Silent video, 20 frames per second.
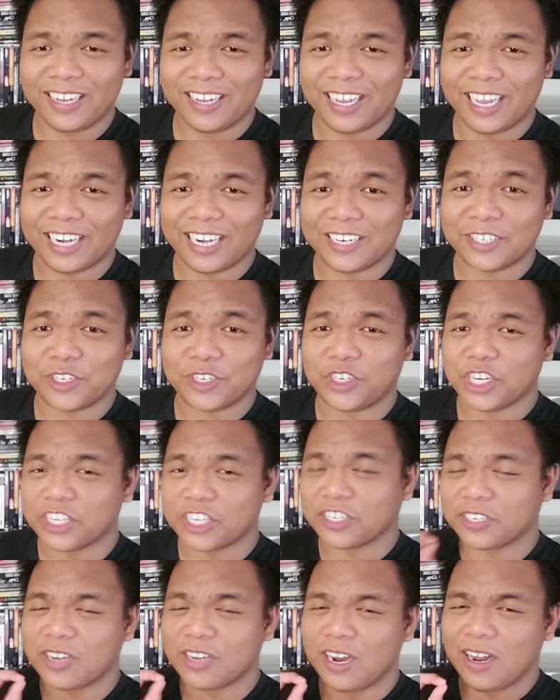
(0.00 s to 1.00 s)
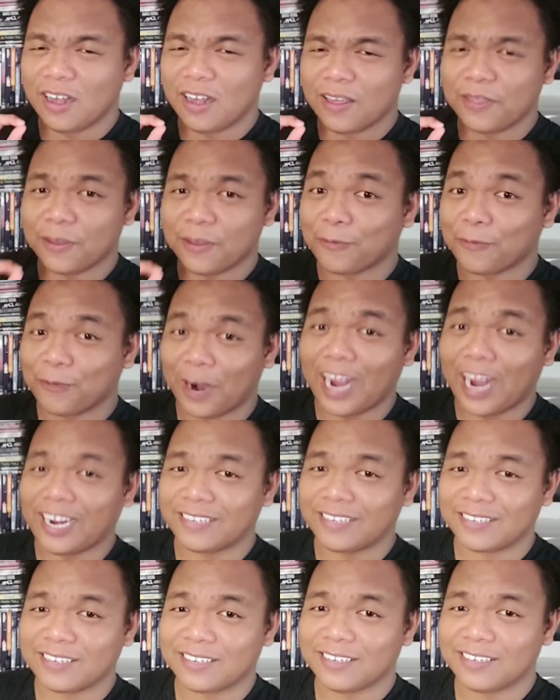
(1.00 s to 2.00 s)
It is just the
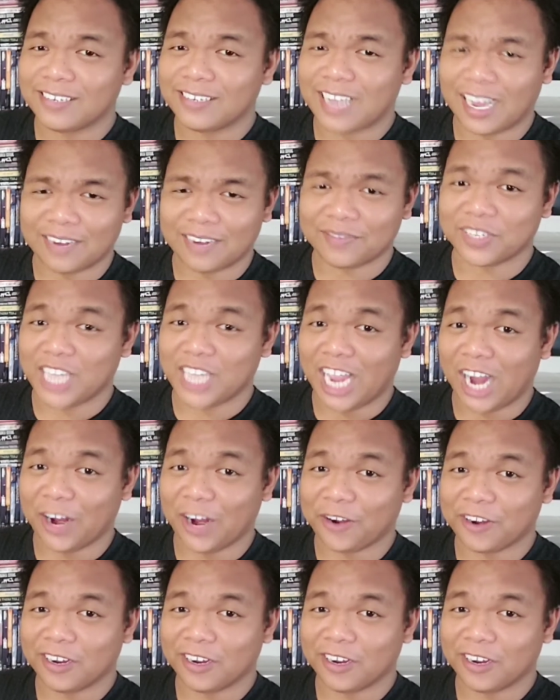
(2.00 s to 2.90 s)
right kind of scare.